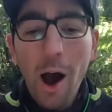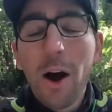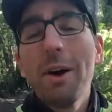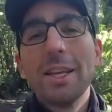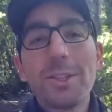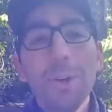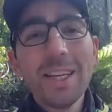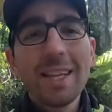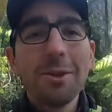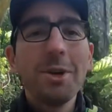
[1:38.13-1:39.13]
Alright, so
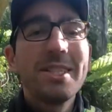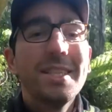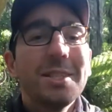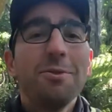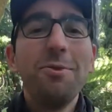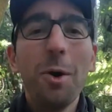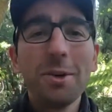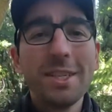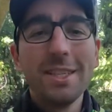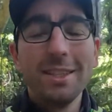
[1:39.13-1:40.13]
let's address these 4
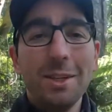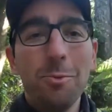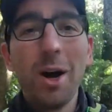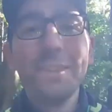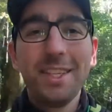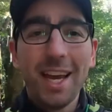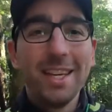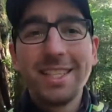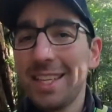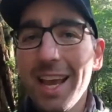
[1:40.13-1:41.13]
seasons in one
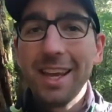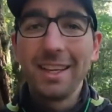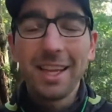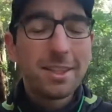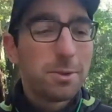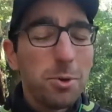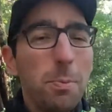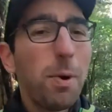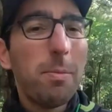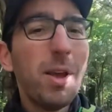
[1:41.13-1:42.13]
day, saying that you
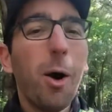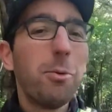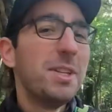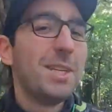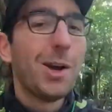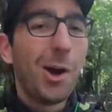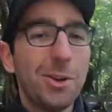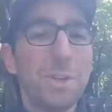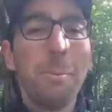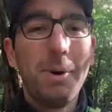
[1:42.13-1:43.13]
probably already
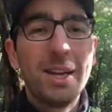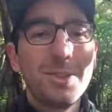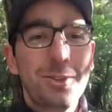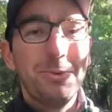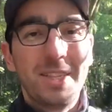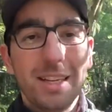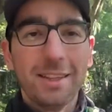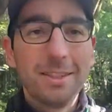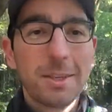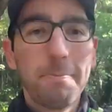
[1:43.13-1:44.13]
heard about New
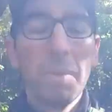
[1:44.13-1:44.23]
Zealand.